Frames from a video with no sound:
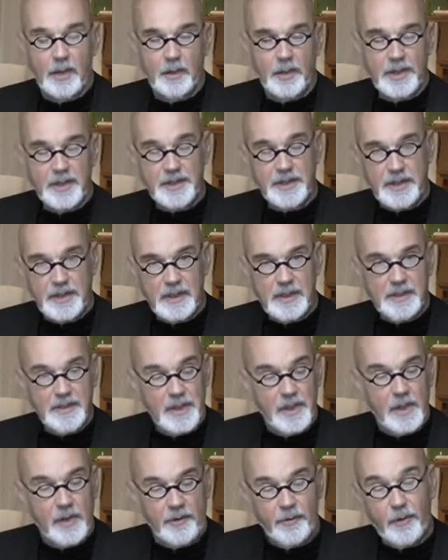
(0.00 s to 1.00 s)
which is
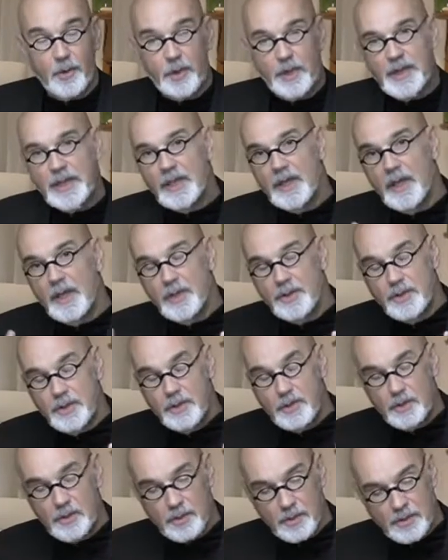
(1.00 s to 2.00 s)
40
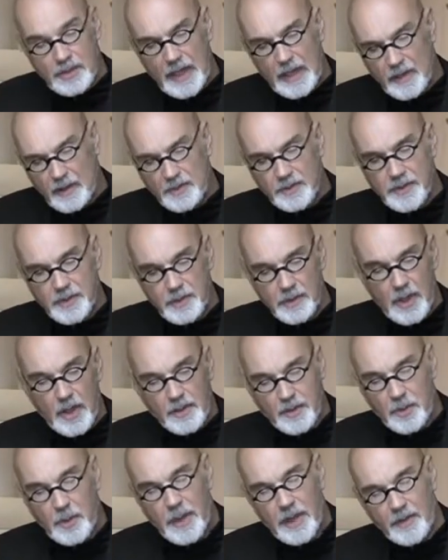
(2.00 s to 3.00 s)
to down to
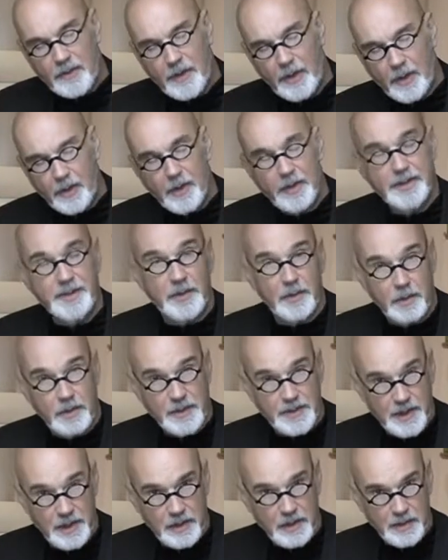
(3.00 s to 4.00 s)
12 hertz or
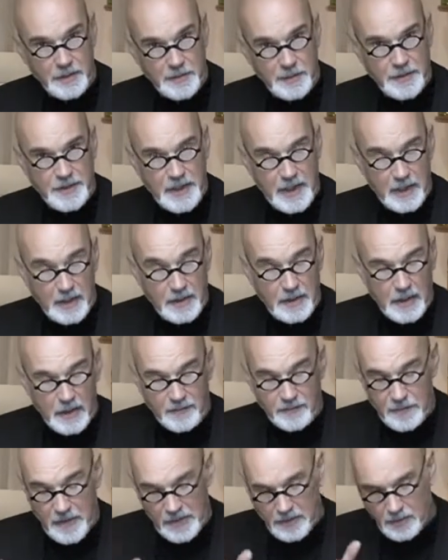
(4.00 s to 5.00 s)
cycles per second
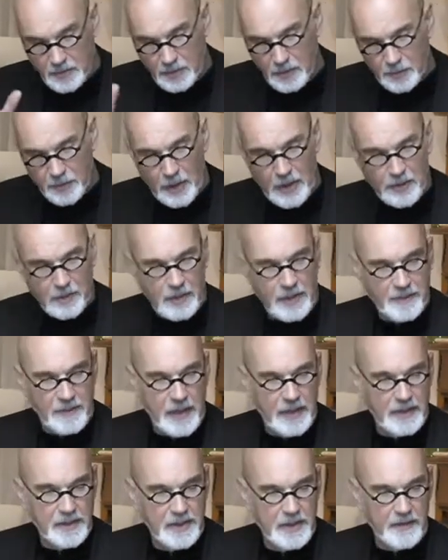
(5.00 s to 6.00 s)
of measurable brainwave
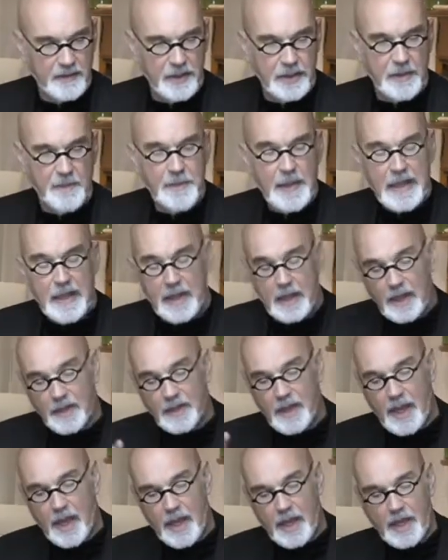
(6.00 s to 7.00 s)
activity. And
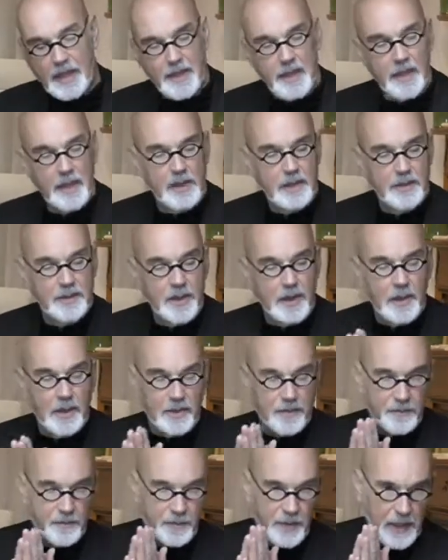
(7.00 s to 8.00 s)
the high end
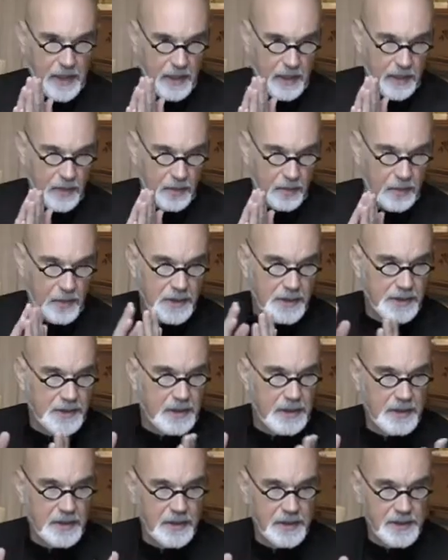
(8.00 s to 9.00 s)
of beta, which
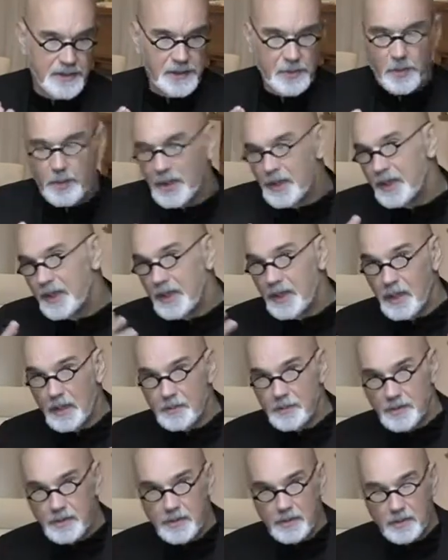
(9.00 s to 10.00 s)
is 20
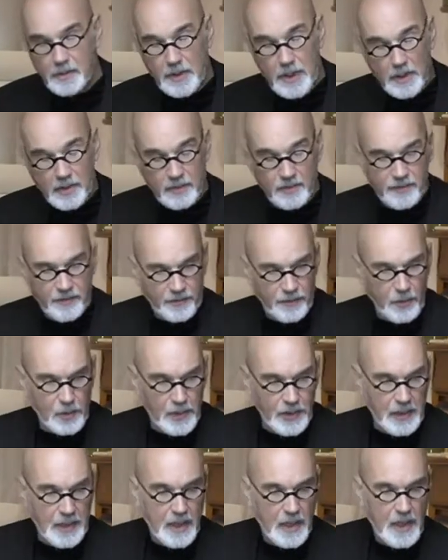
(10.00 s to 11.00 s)
up to around
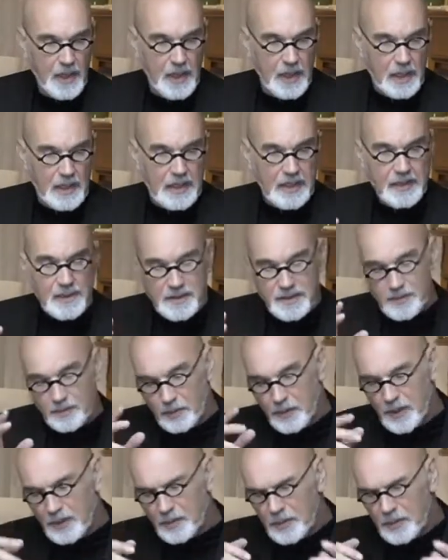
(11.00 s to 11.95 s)
40, is where